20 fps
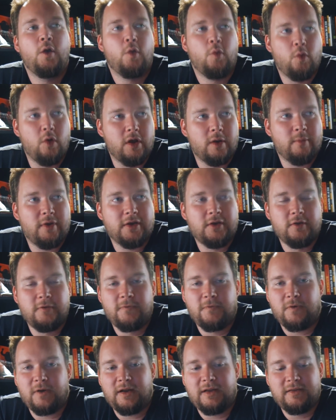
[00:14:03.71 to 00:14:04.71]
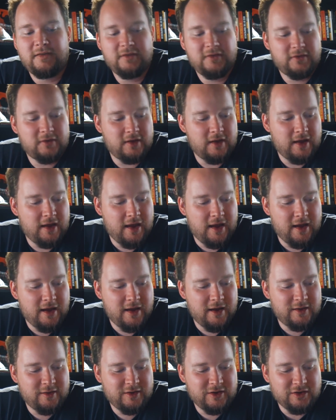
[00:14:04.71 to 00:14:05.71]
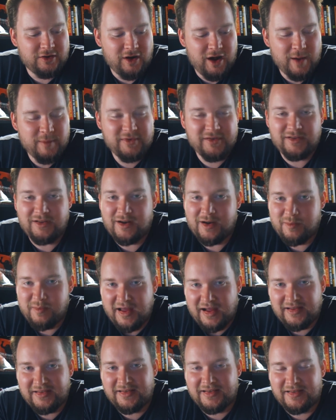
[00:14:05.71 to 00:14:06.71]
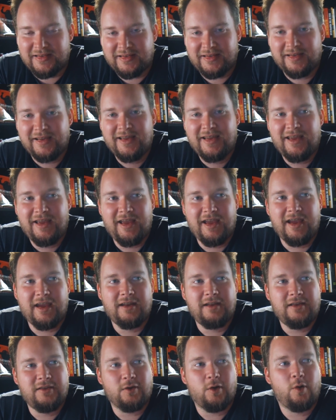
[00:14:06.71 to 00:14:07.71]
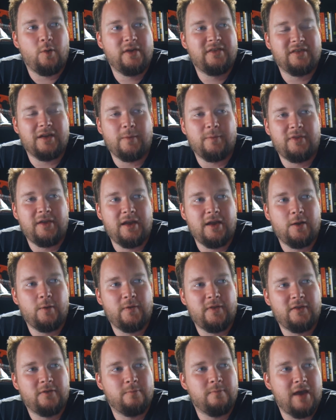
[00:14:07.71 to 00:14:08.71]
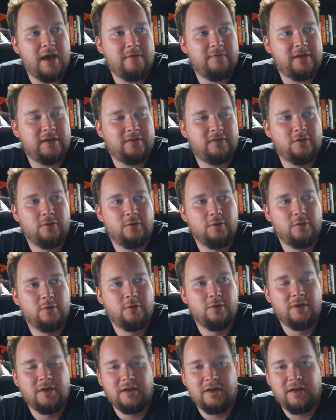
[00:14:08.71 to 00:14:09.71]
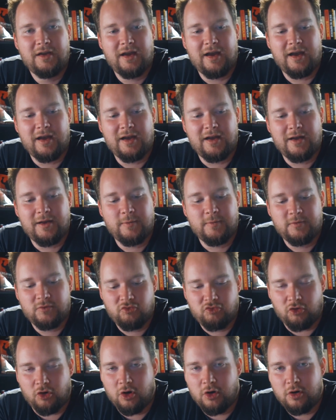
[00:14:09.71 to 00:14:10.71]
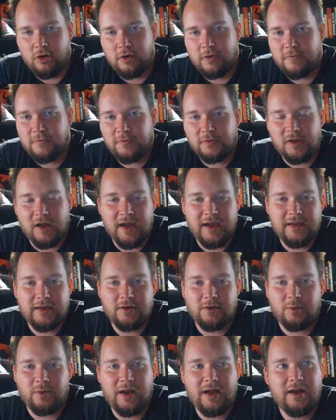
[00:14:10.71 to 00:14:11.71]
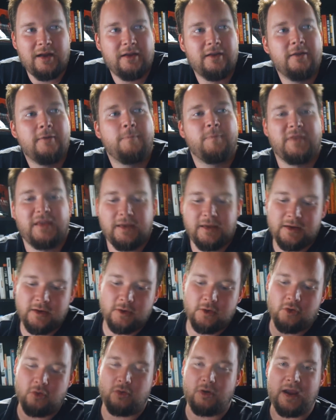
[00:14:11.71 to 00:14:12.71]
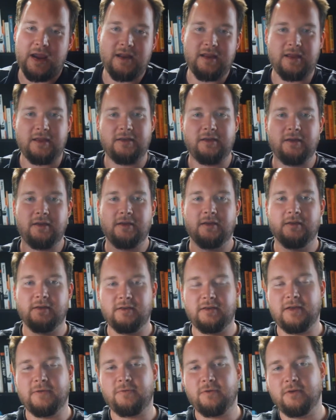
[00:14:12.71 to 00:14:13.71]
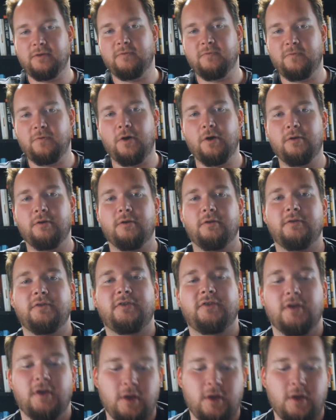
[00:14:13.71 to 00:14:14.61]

One of my good friends climbs a lot of mountains, and he's always up there with his Mavic 2 drone flying it around, creating different photos